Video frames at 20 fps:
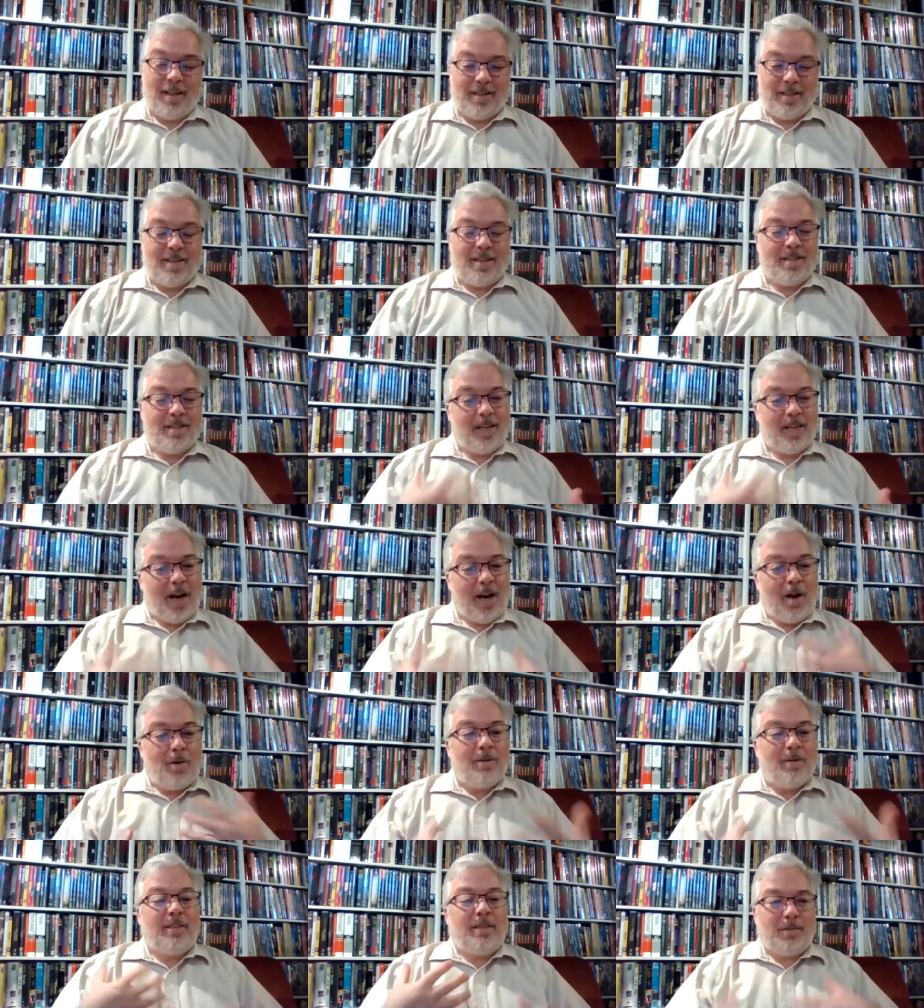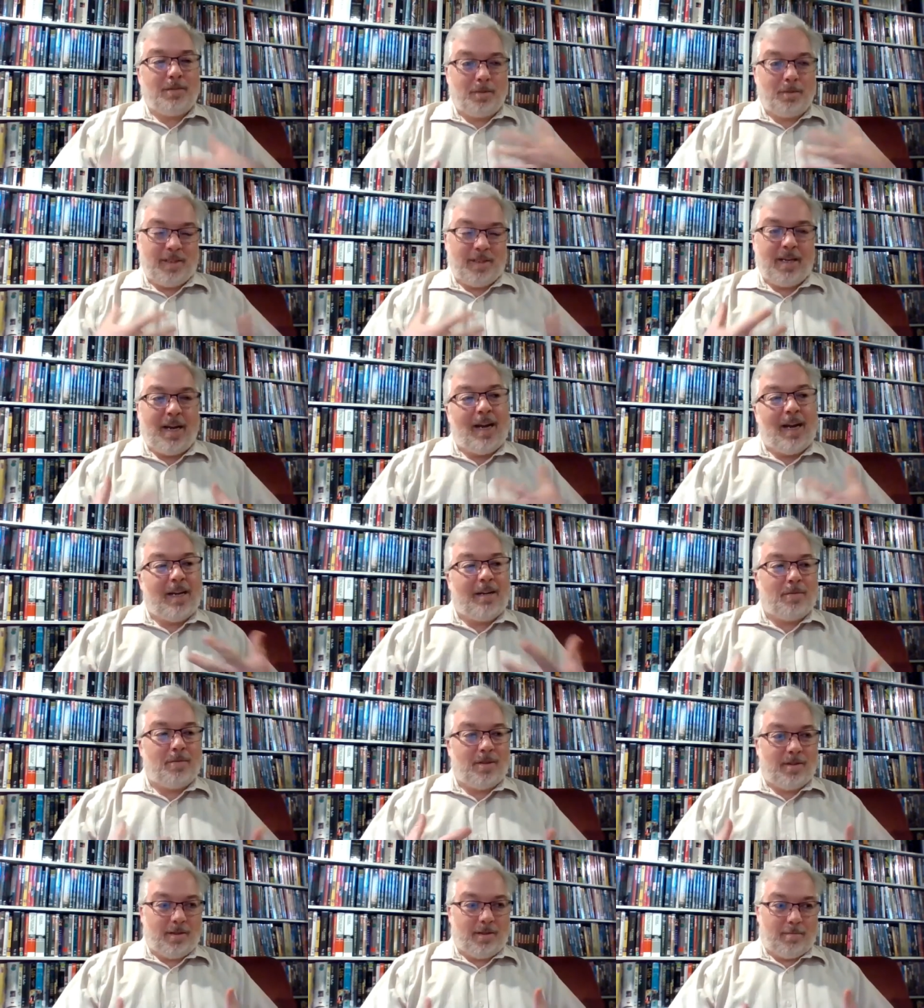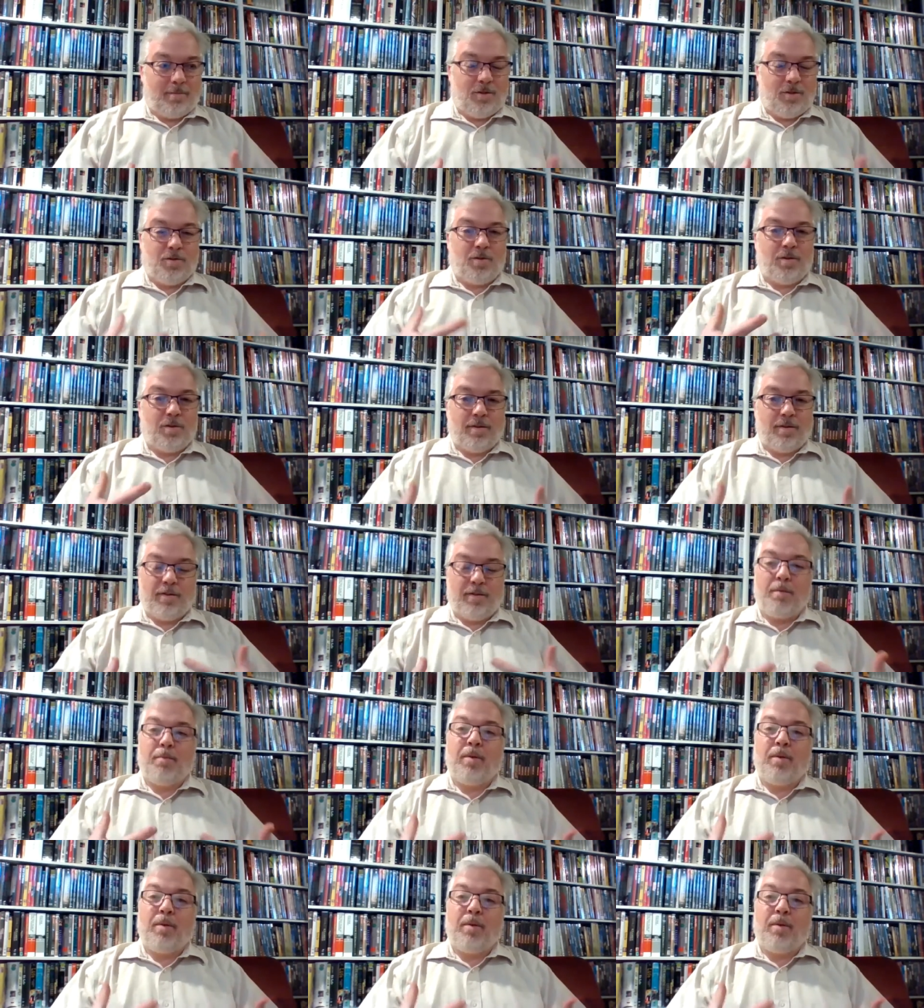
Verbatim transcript: It always seems to be tied with some sort of